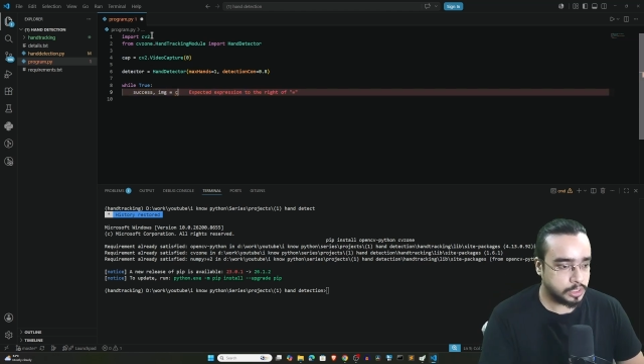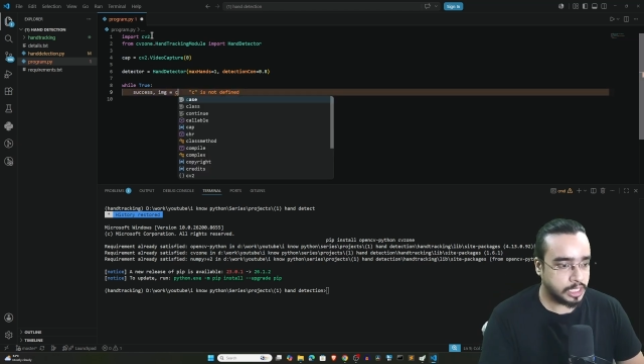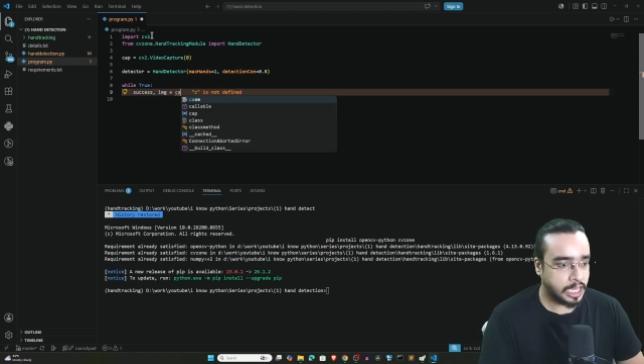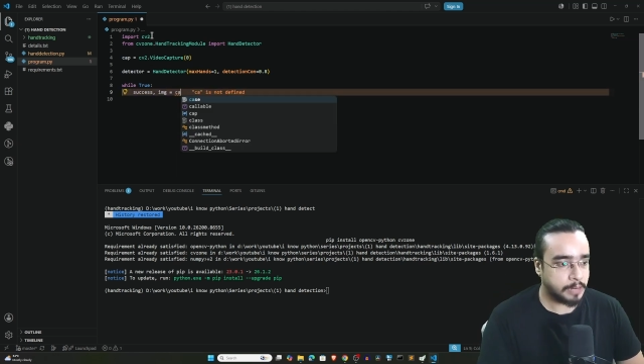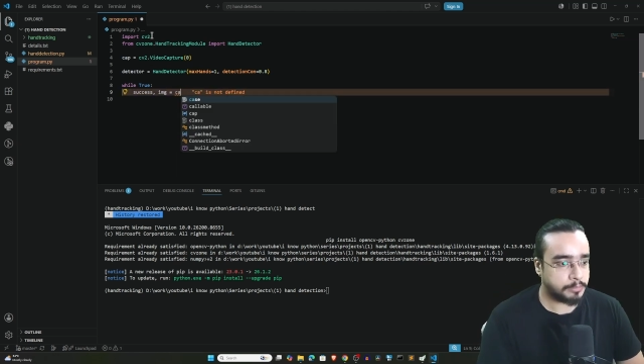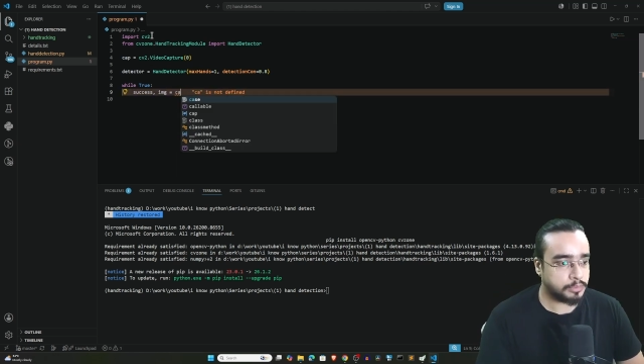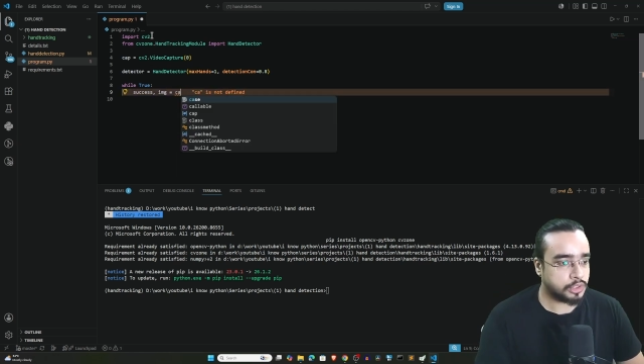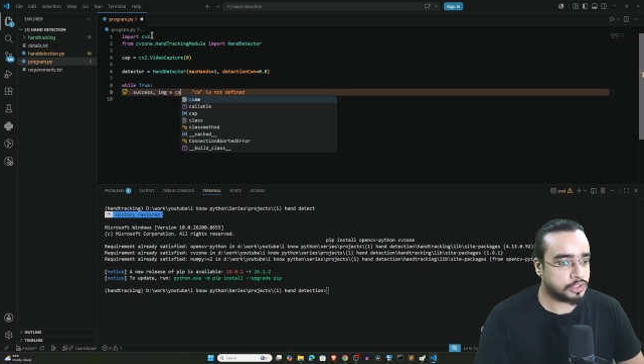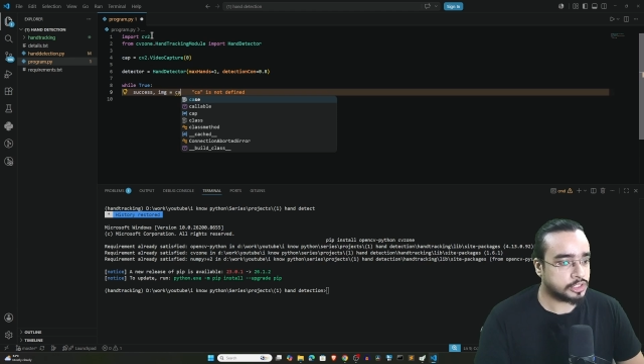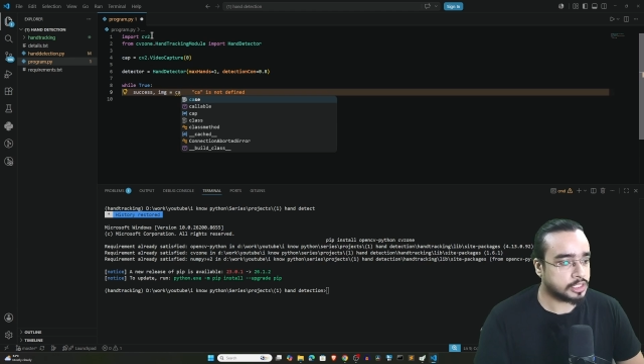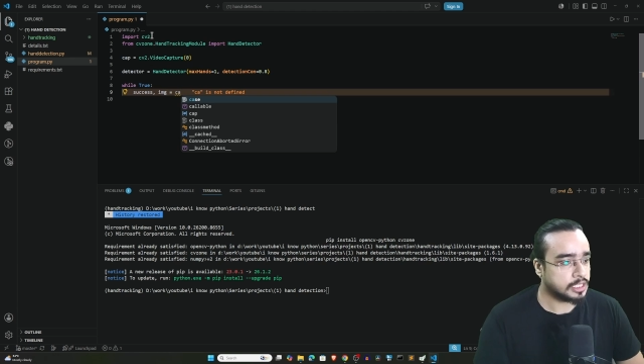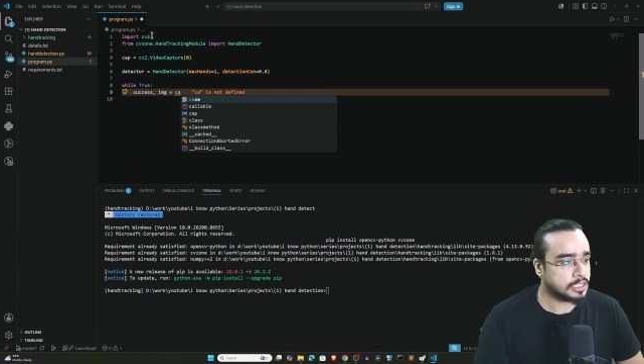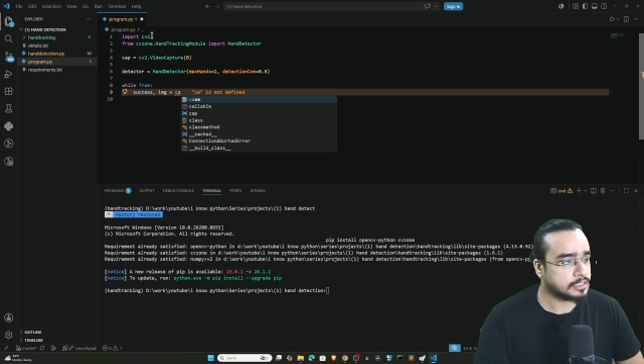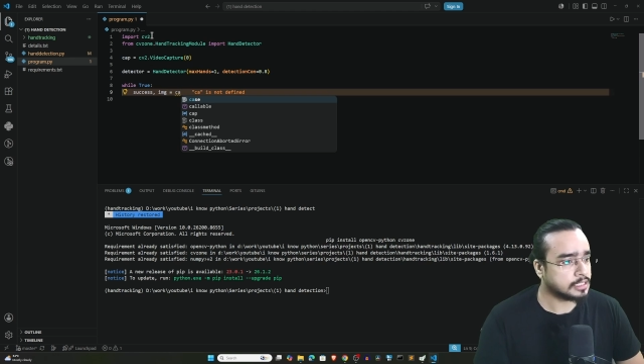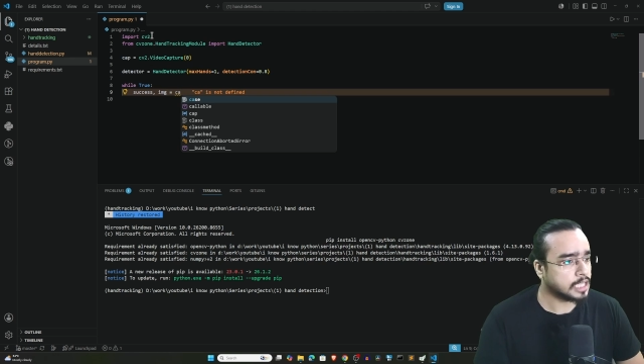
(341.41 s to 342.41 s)

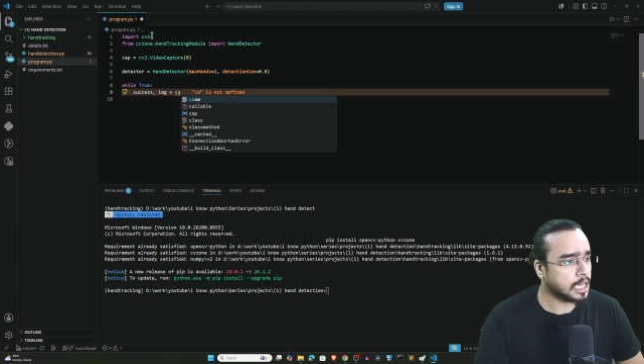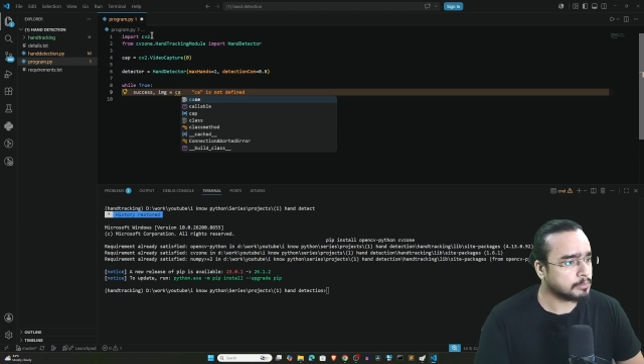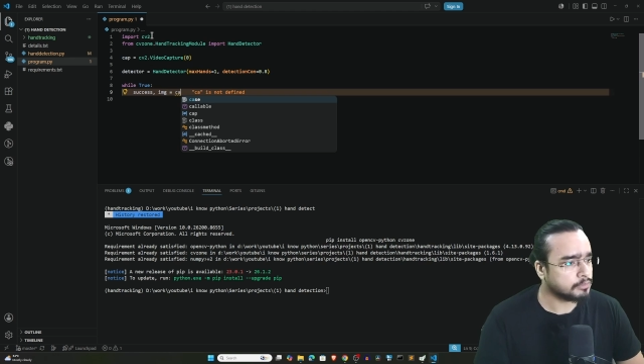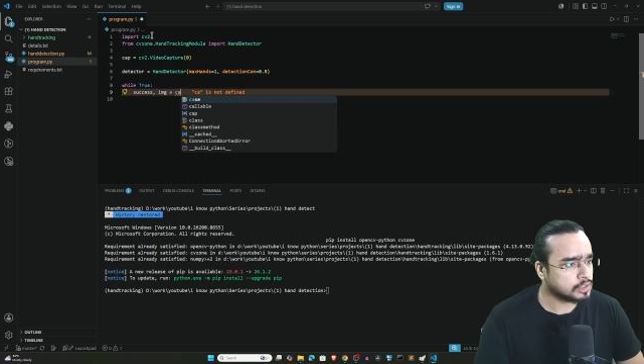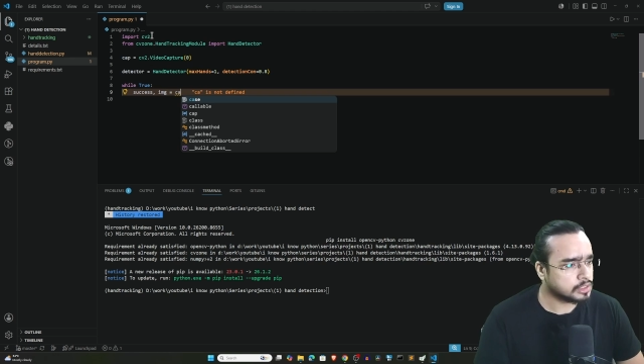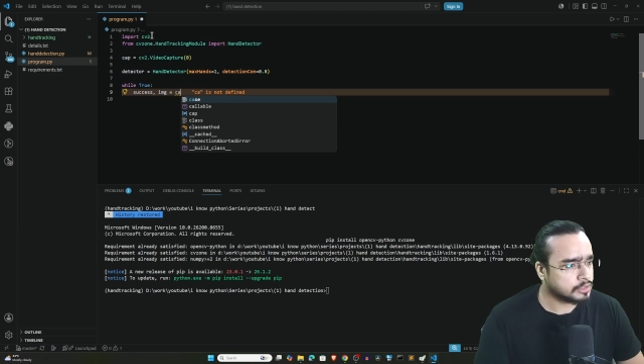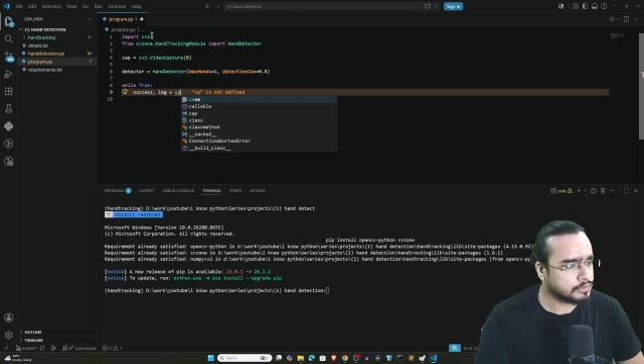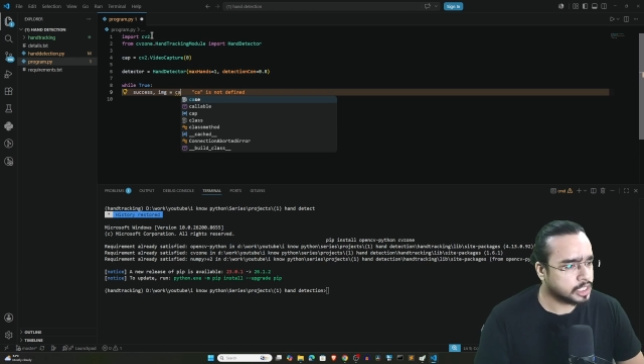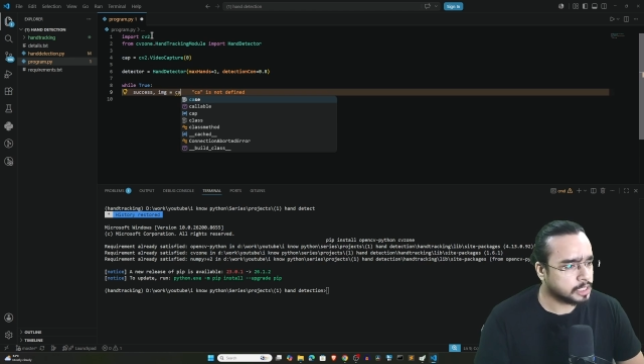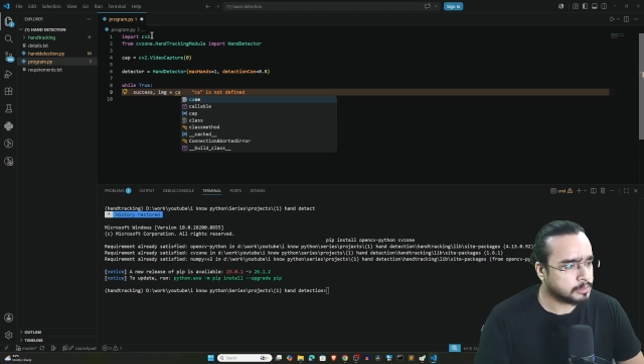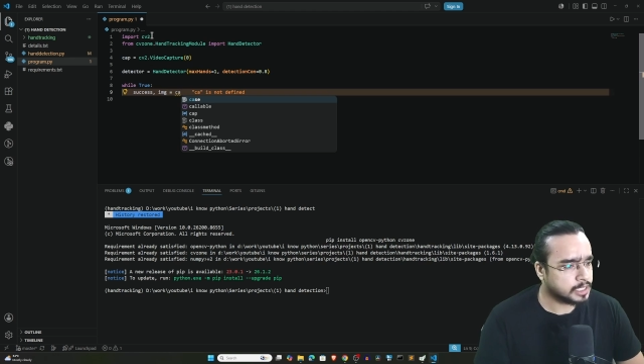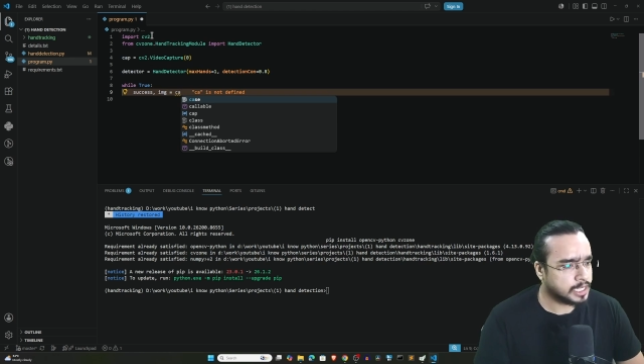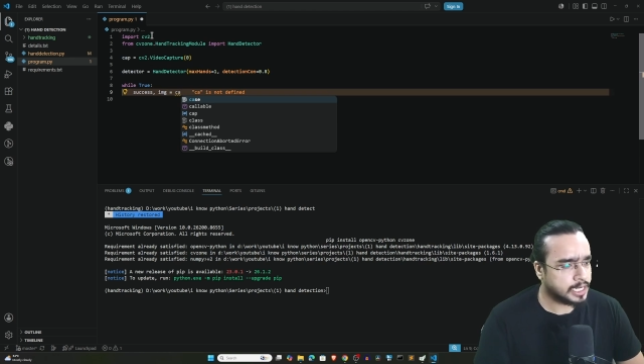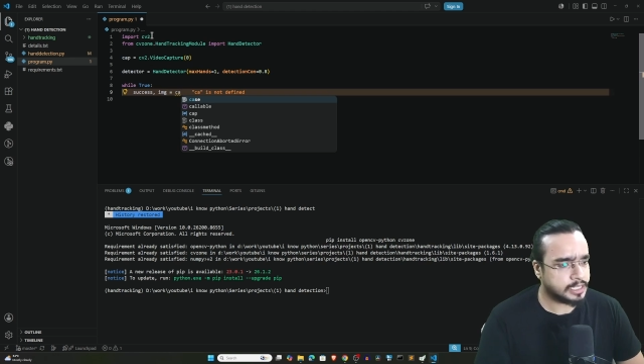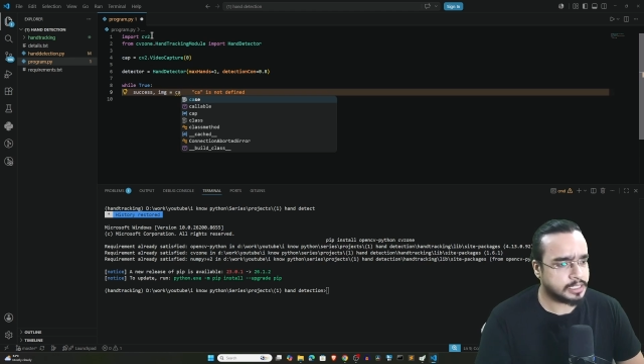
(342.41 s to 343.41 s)
cap.release. Cap was the
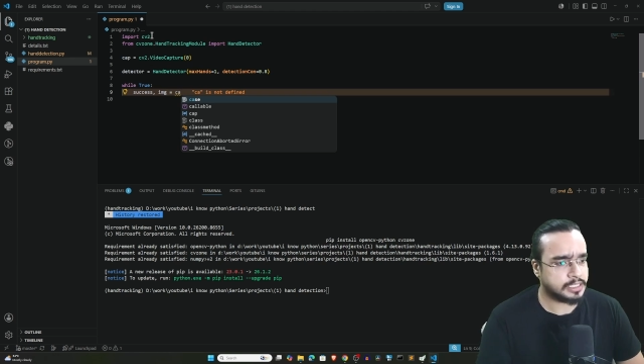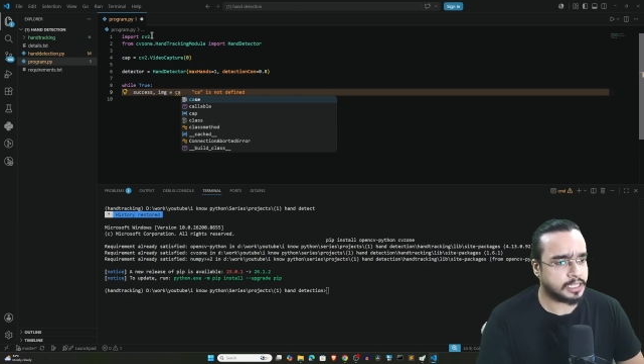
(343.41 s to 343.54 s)
variable, right?